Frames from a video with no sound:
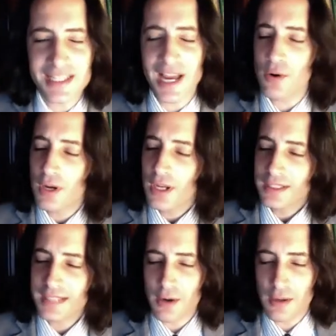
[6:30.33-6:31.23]
Now,
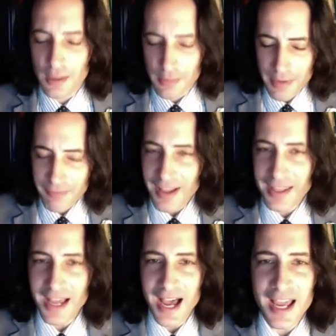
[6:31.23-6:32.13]

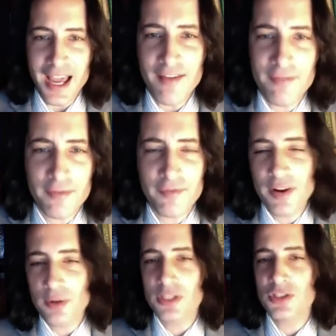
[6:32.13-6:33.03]
Befana, I have a
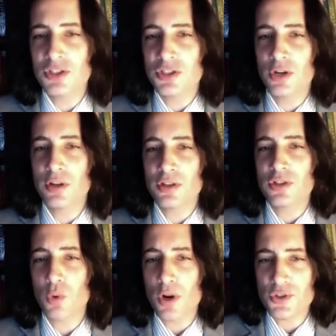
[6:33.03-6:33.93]
fairly serious
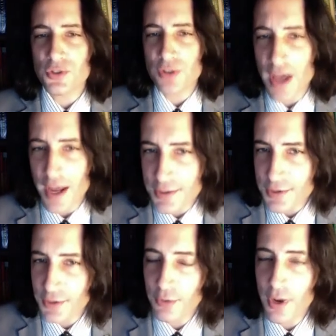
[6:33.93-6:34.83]
question to
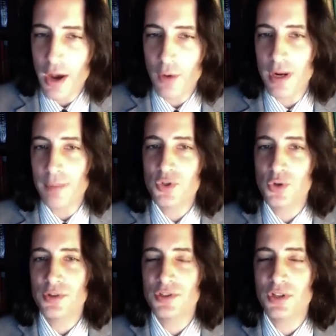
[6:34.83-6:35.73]
ask you now, and I'm
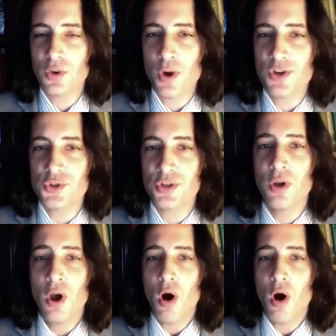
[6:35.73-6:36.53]
sure it's a question